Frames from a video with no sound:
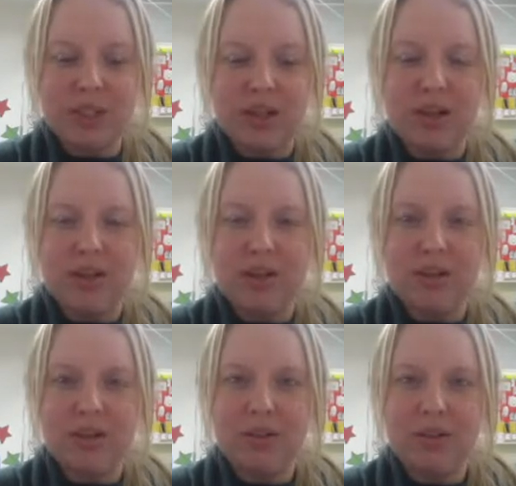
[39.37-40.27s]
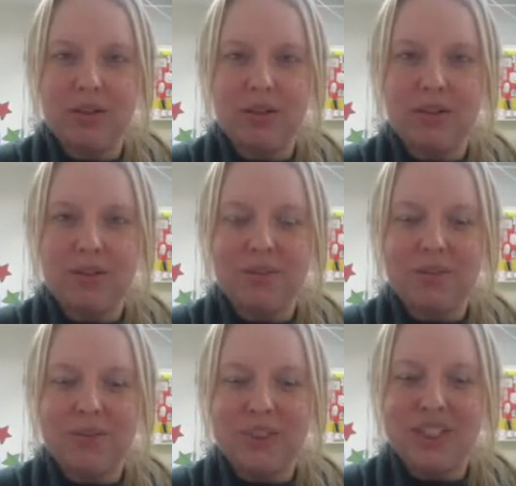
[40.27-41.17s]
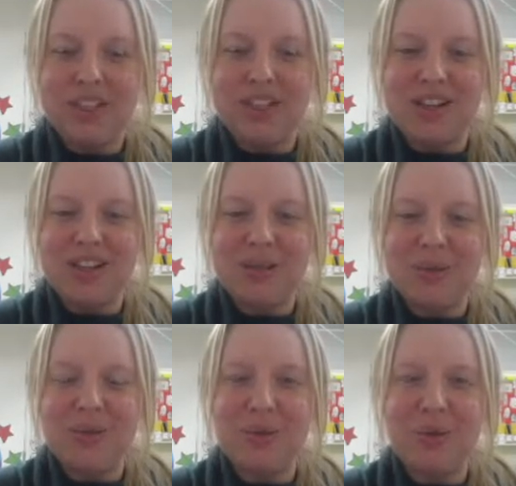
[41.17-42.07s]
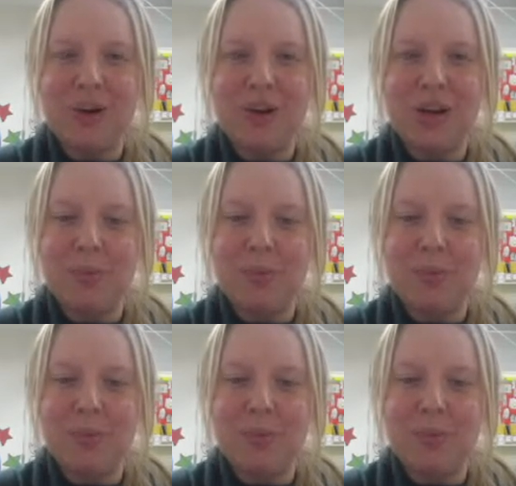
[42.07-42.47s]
look? Discuss this with your grown-up.